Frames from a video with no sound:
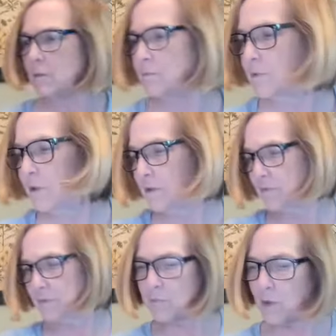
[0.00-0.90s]
to the
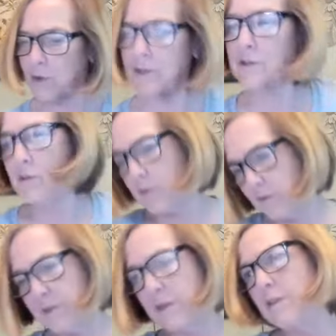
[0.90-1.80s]
flea markets or
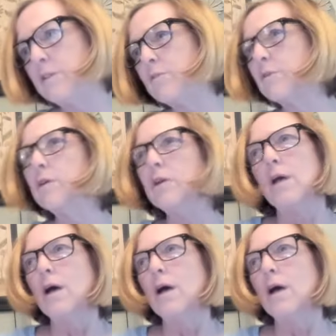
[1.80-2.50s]
thriftings or